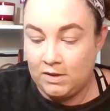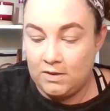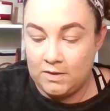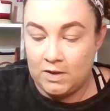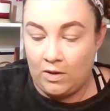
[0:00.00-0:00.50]

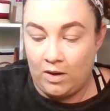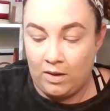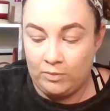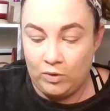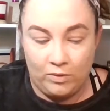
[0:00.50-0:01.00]
So
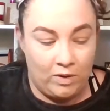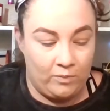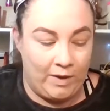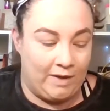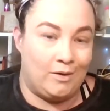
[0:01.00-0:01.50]
oh
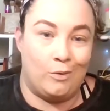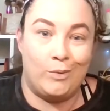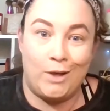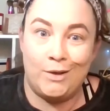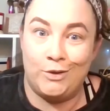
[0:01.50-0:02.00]
wait, no, we
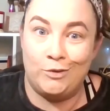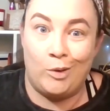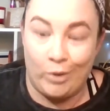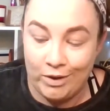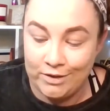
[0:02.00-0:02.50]
got to do our
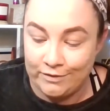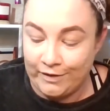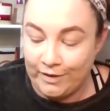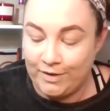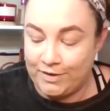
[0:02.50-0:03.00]
bronzer
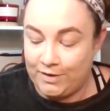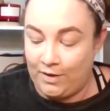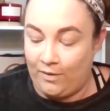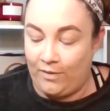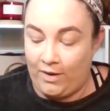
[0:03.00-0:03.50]
first.
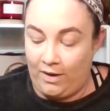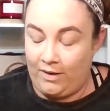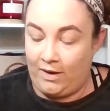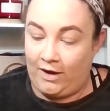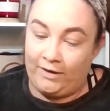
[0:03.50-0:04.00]
So
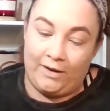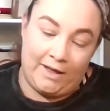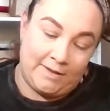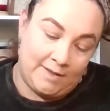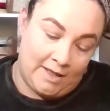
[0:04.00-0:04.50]
like I
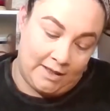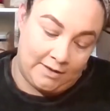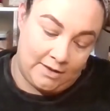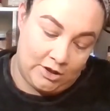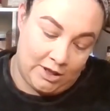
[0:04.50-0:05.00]
said, I got
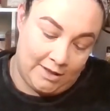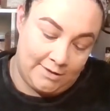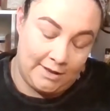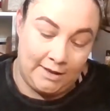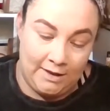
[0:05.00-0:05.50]
the shade
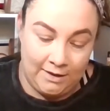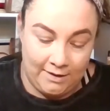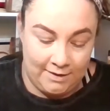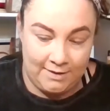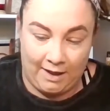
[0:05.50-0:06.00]

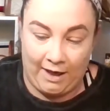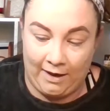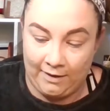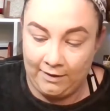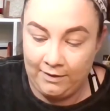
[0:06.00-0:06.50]
Tequila
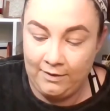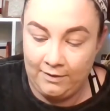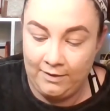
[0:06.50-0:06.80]
Tan.